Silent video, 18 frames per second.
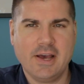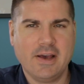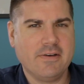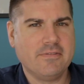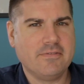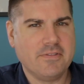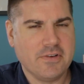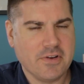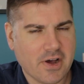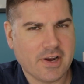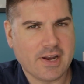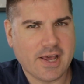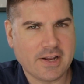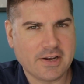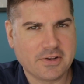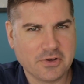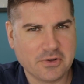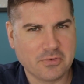I've not
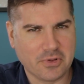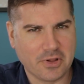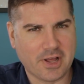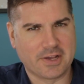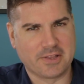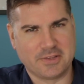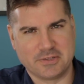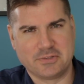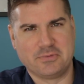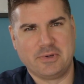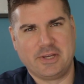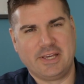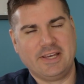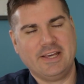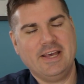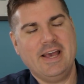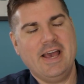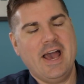had good luck this week.
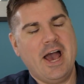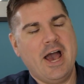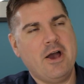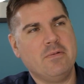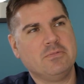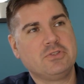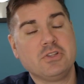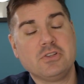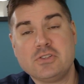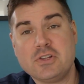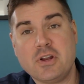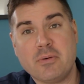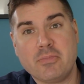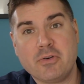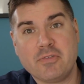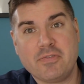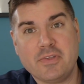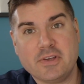So there's a number of